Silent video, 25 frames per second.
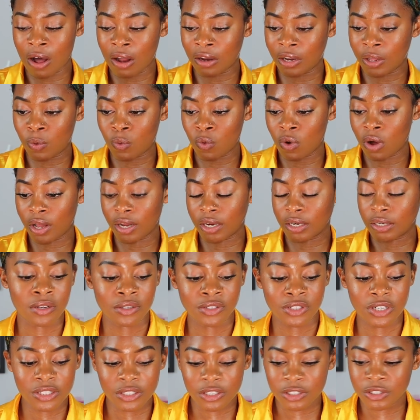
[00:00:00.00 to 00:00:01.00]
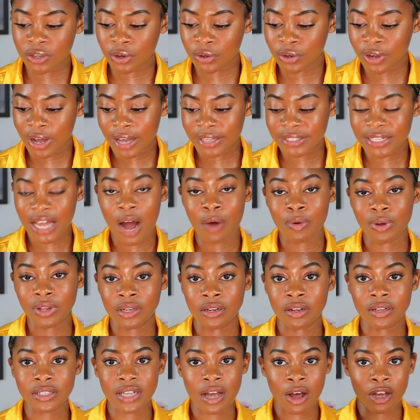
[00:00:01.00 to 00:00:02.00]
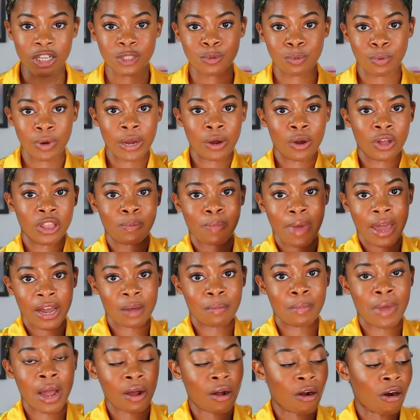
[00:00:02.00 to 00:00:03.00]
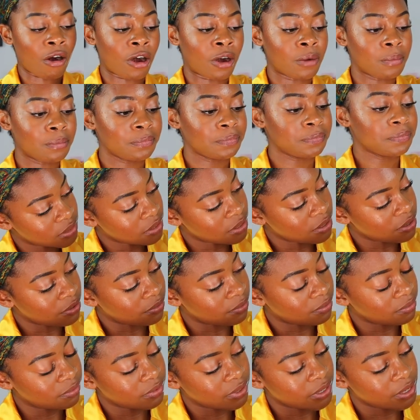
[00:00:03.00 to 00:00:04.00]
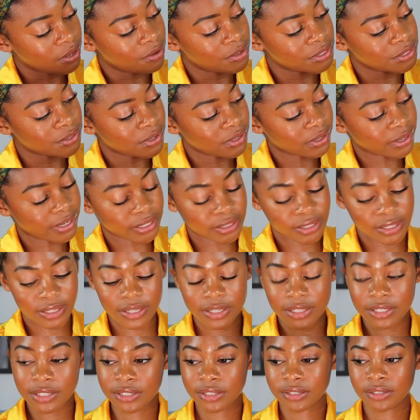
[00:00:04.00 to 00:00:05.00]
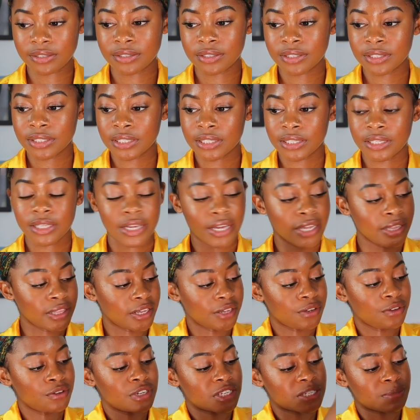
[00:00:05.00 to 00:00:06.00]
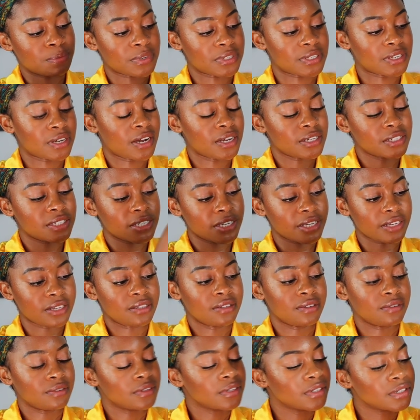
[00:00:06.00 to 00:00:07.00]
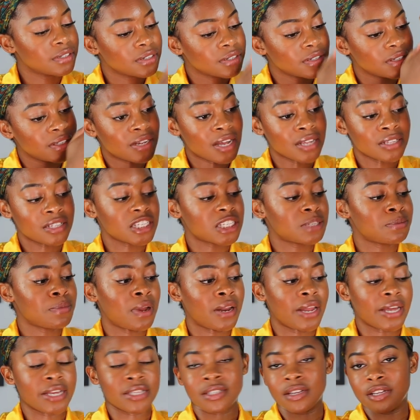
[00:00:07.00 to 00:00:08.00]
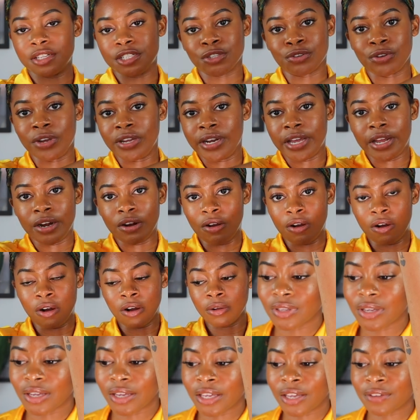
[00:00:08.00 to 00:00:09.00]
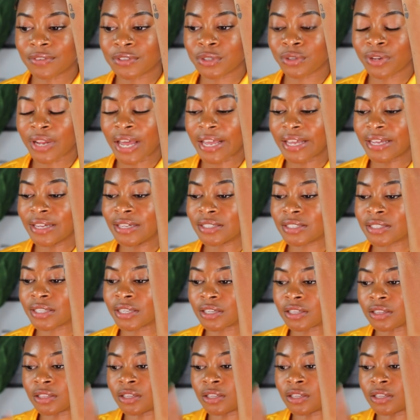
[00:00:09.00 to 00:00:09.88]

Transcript: all in one. So just to show you guys how it looks, I'll spray it on the back of my arm. So it goes on like this, and then you just massage it. Doesn't smell like sunscreen at all. It gives you that instant